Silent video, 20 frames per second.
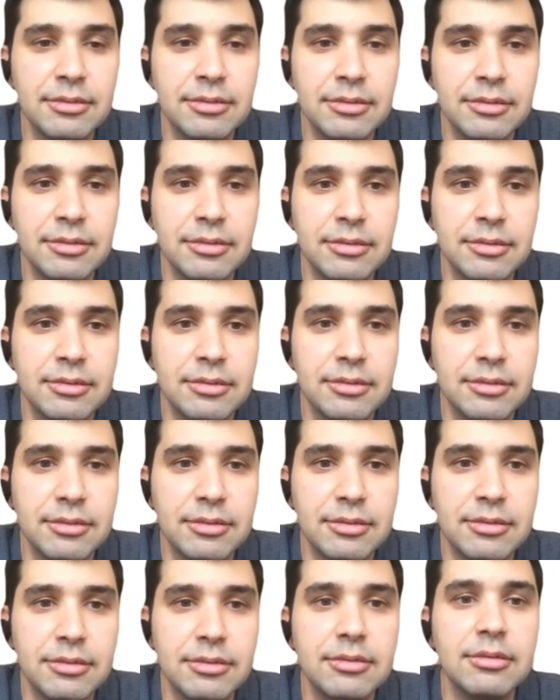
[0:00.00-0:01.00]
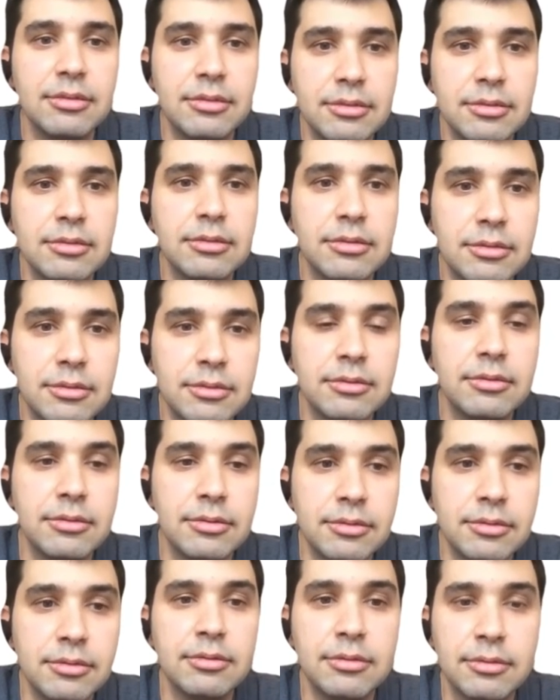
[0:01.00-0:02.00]

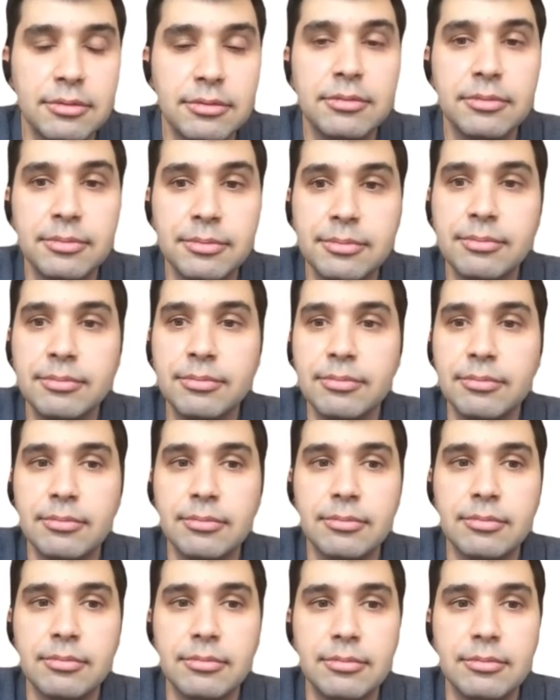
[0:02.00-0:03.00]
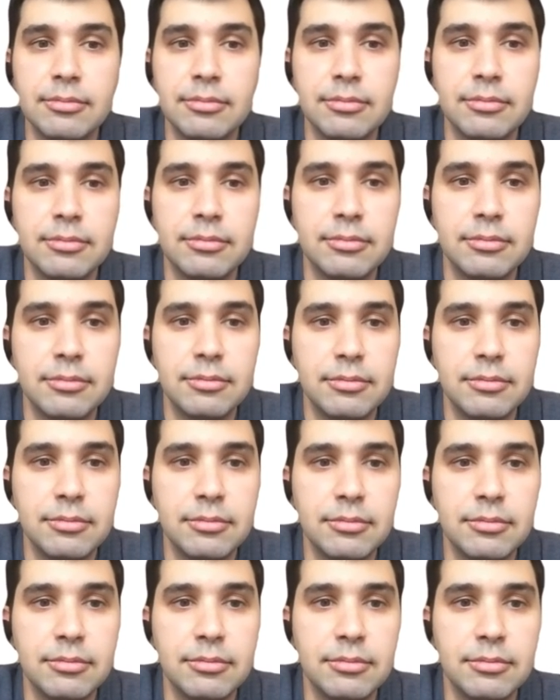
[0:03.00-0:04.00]

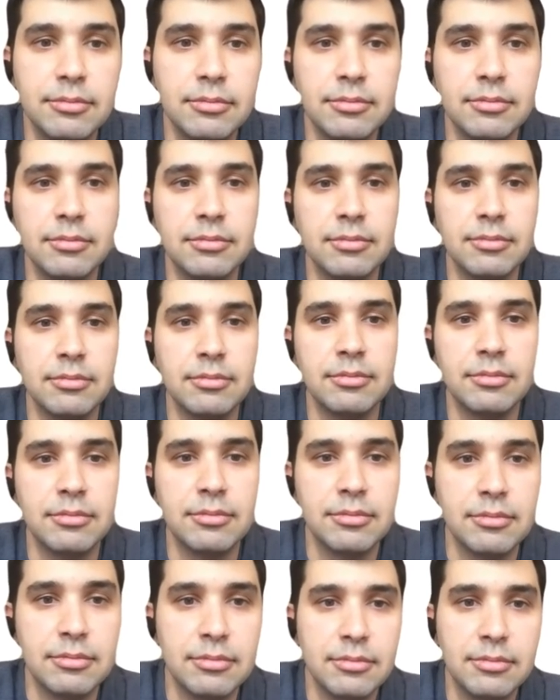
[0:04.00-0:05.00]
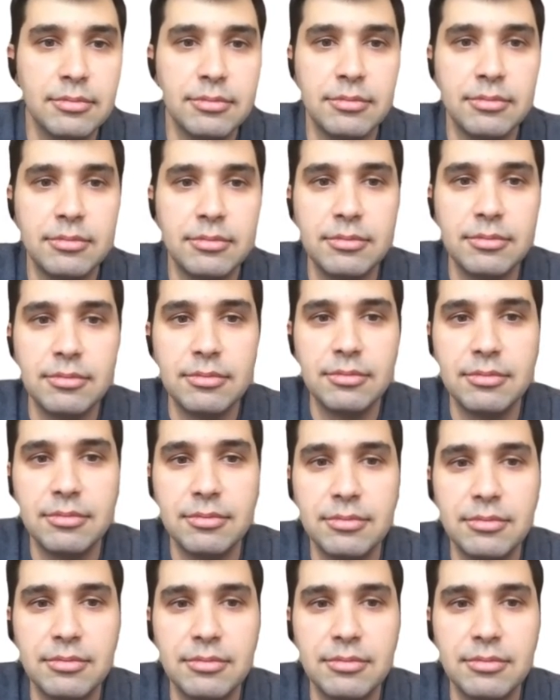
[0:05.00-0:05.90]
This person isn't speaking.